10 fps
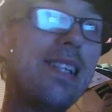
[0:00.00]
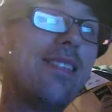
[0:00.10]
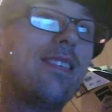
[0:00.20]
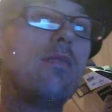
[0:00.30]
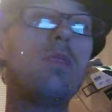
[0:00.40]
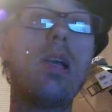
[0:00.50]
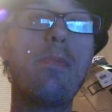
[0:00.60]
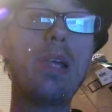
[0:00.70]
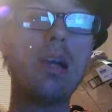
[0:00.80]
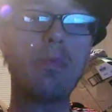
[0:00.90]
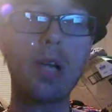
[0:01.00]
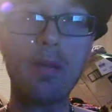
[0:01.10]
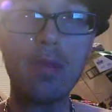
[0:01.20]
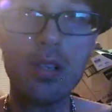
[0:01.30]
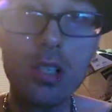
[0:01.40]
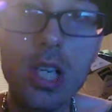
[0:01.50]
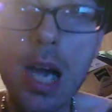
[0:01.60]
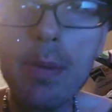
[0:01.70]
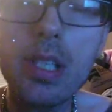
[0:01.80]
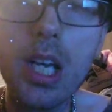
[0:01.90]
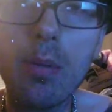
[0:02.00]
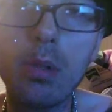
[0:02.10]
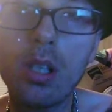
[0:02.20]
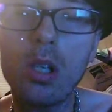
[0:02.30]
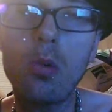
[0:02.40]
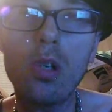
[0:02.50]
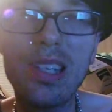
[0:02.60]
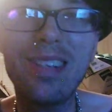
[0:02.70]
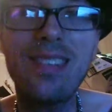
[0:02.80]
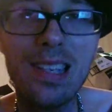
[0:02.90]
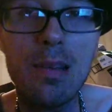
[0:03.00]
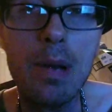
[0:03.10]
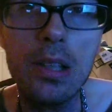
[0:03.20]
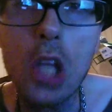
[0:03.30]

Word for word: send me a PM private message, comment down below what do you think about the